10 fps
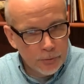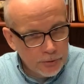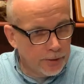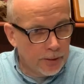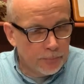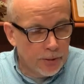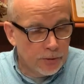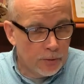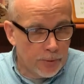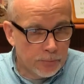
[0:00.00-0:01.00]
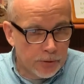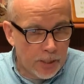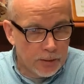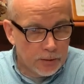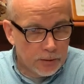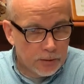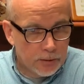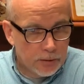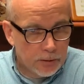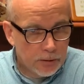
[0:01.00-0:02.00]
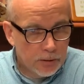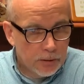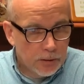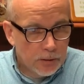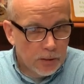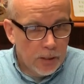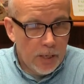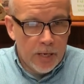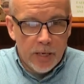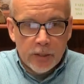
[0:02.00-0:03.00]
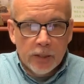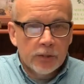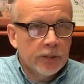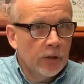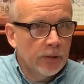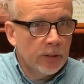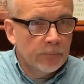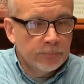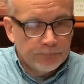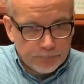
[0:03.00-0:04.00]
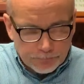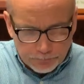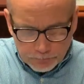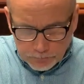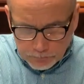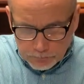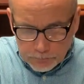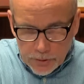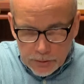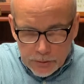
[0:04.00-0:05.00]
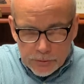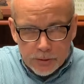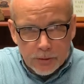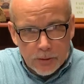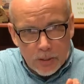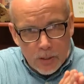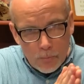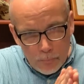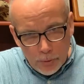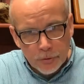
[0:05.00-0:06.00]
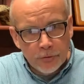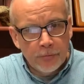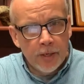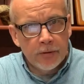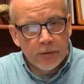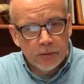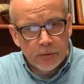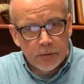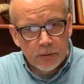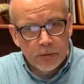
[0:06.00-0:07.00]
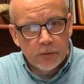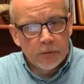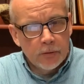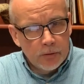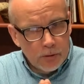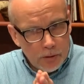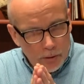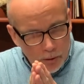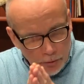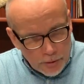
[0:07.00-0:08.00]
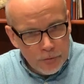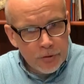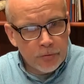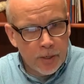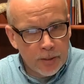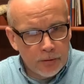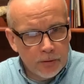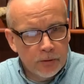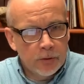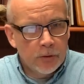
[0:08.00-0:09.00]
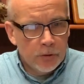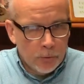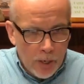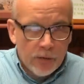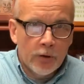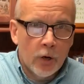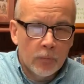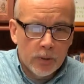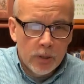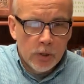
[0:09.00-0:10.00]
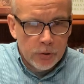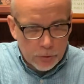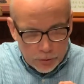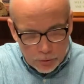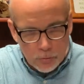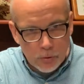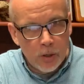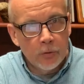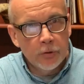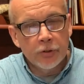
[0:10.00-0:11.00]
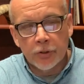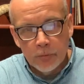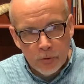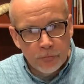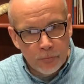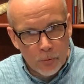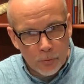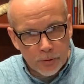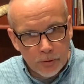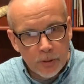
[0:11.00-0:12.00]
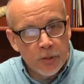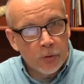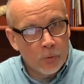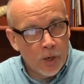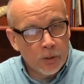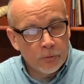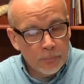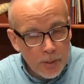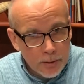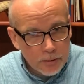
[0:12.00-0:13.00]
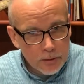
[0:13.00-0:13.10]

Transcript: He's going to be upset. And God is telling them, listen, build your faith. I'll give you strength. You'll have hope. You're going to grow. You're going to move forward in your walk with Me.